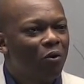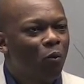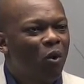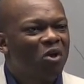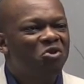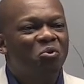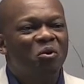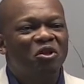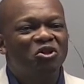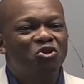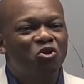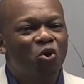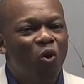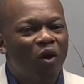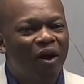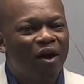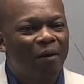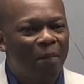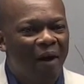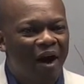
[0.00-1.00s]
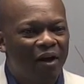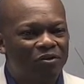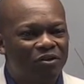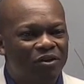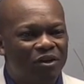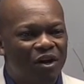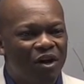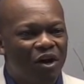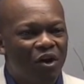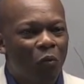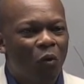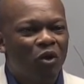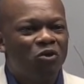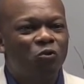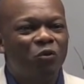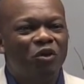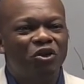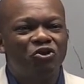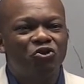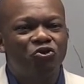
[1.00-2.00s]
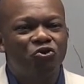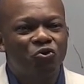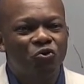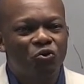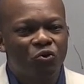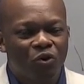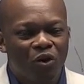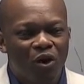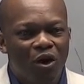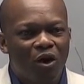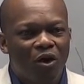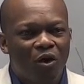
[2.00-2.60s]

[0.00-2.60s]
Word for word: What do we talk about? What do we do?